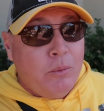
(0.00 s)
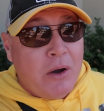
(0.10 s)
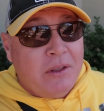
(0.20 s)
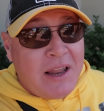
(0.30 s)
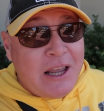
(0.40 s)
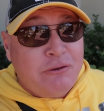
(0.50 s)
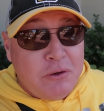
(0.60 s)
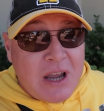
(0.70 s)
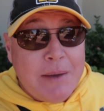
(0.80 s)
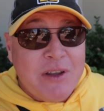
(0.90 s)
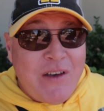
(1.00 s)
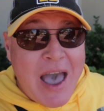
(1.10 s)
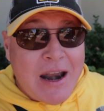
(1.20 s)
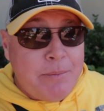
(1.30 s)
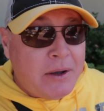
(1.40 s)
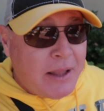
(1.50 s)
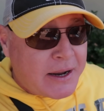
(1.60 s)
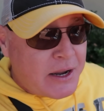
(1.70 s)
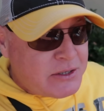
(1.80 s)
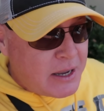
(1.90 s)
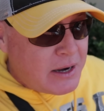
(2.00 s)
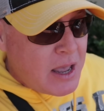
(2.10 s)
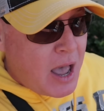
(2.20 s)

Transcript: Well, the last few times I've had it, but like I said,